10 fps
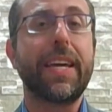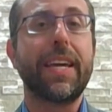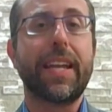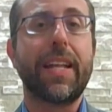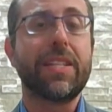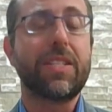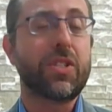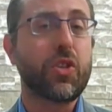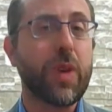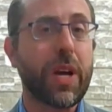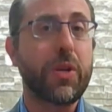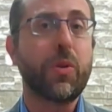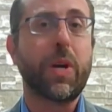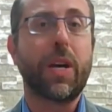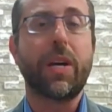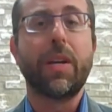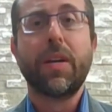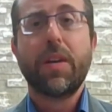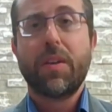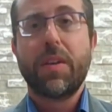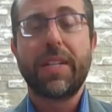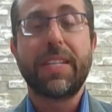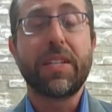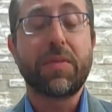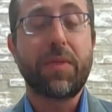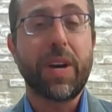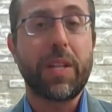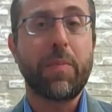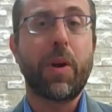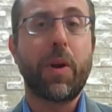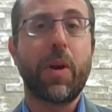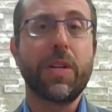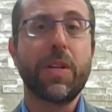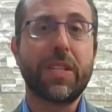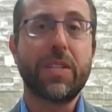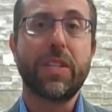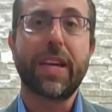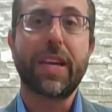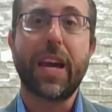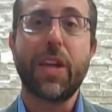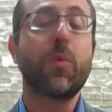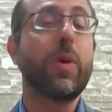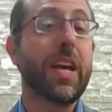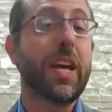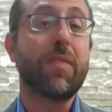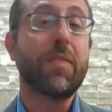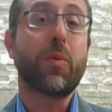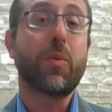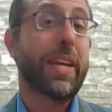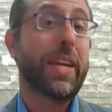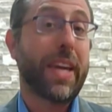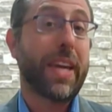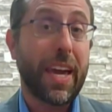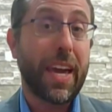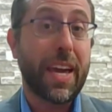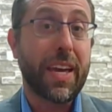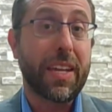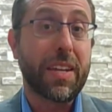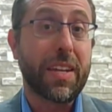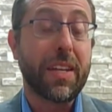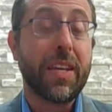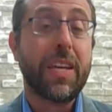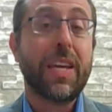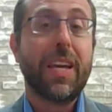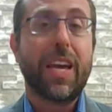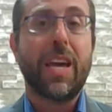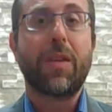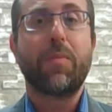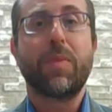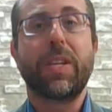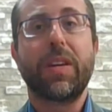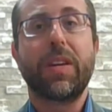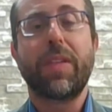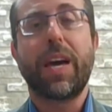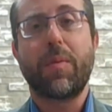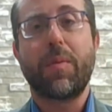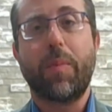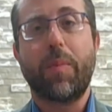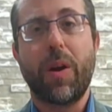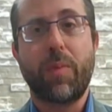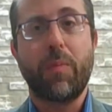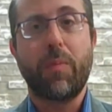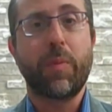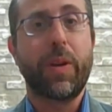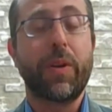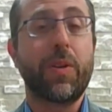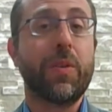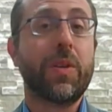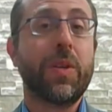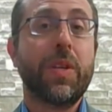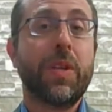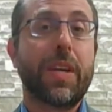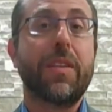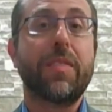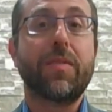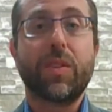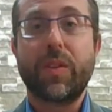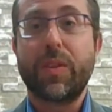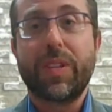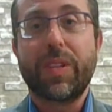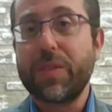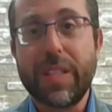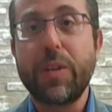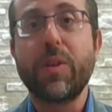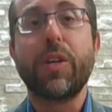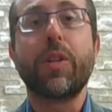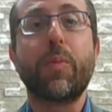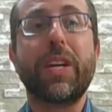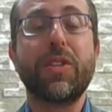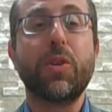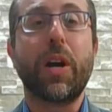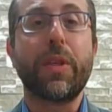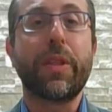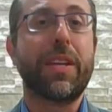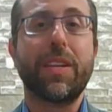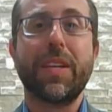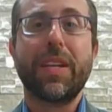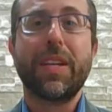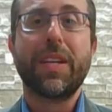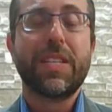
analysis to try to uh, identify the parts and to gather whatever we can and give that a proper burial. And there's little, little that we can do other than sift through and, and